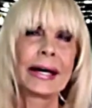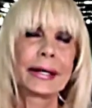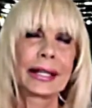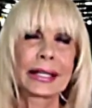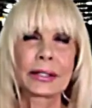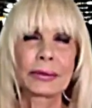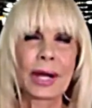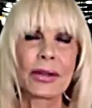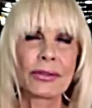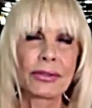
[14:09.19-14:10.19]
like
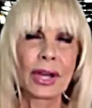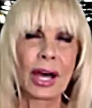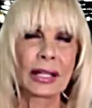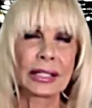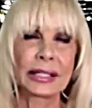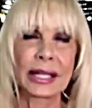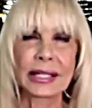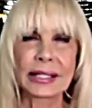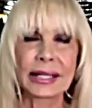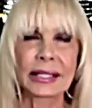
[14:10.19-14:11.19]
around the holidays,
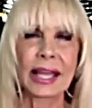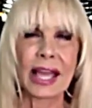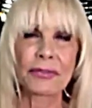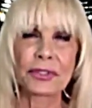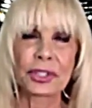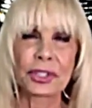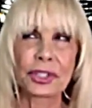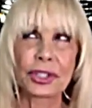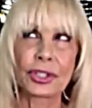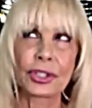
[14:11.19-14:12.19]
like
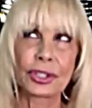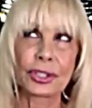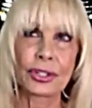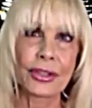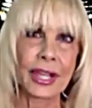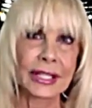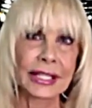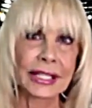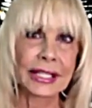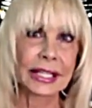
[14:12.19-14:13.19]
after
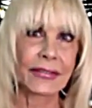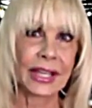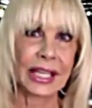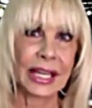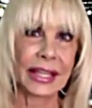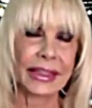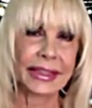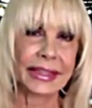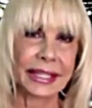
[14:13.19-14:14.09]
Thanksgiving, I think.